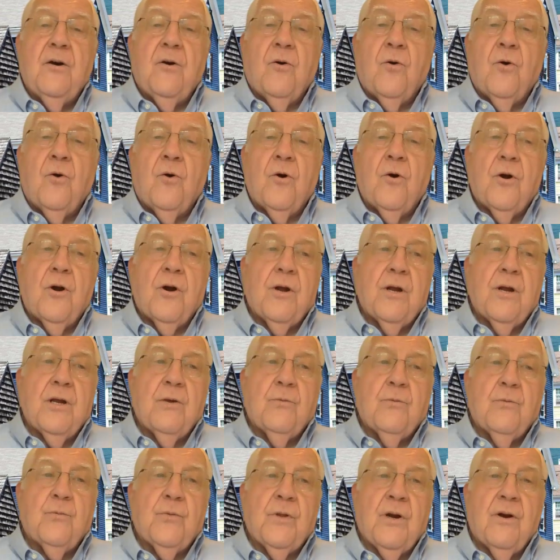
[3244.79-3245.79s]
Or
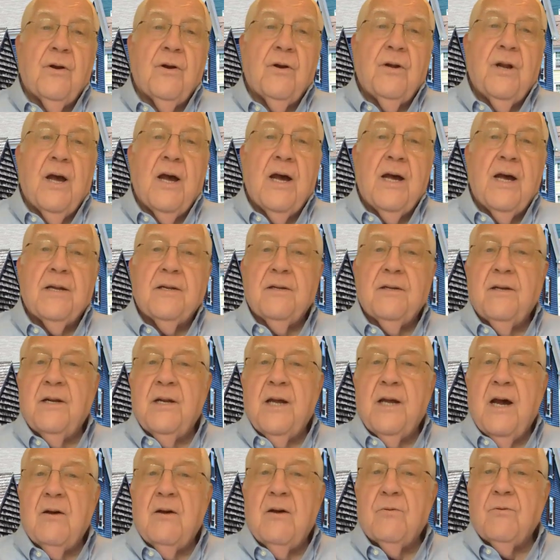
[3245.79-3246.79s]
if they're not
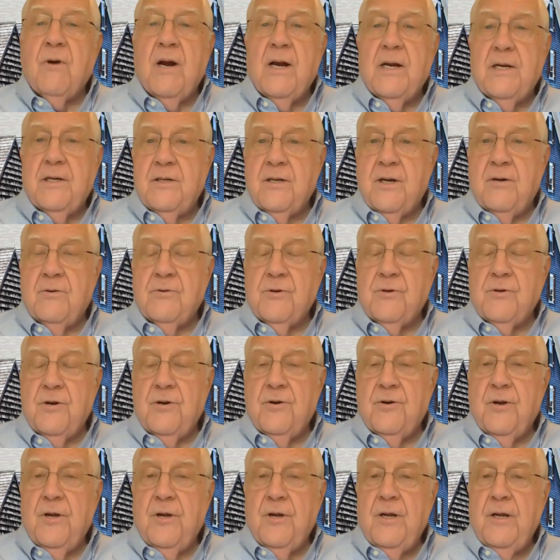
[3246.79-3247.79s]
an outright
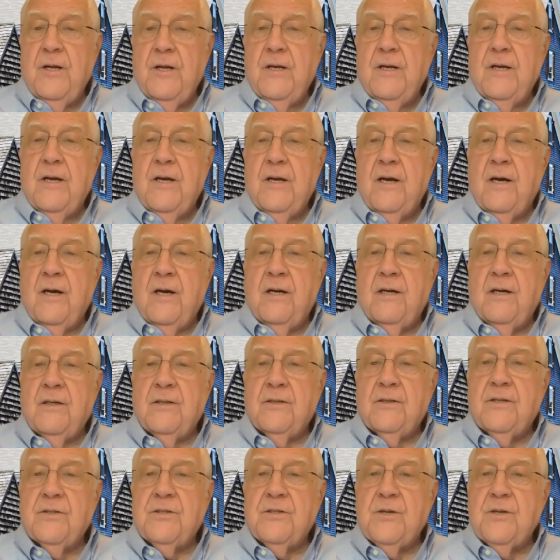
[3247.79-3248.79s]
donor,
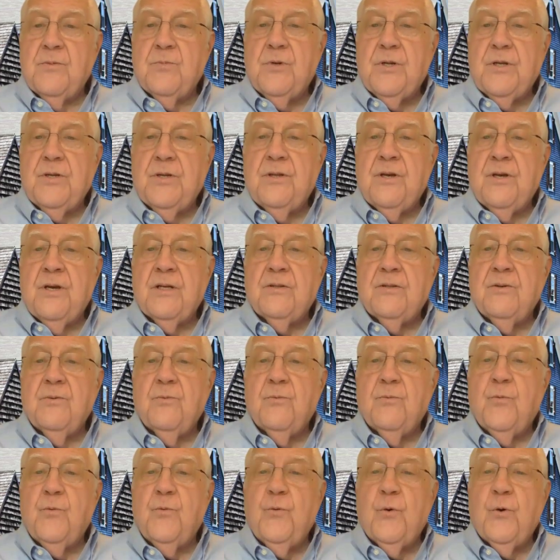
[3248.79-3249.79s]
uh, to simply thank
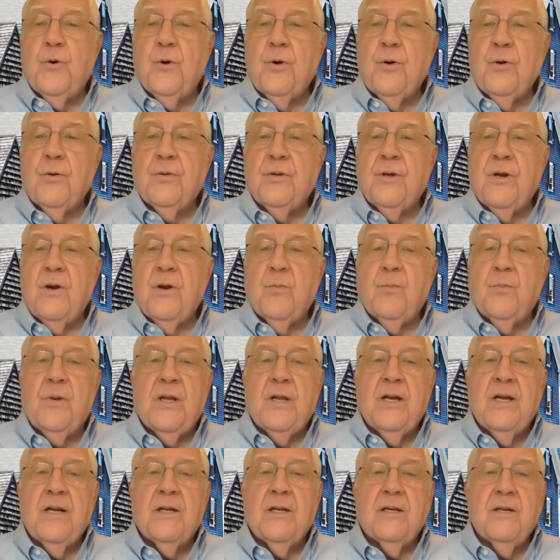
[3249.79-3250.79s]
them for their
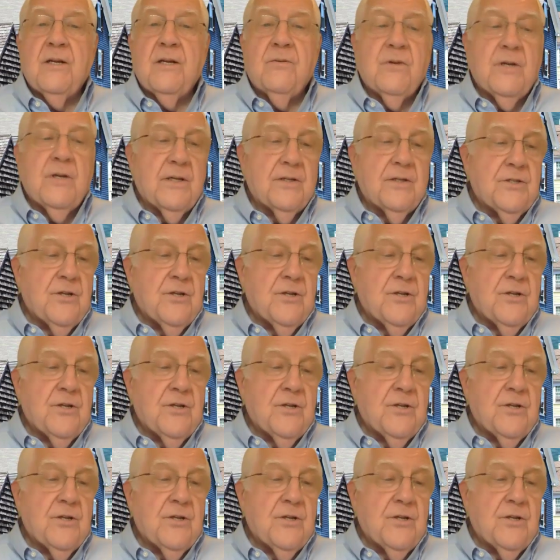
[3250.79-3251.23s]
planned giving.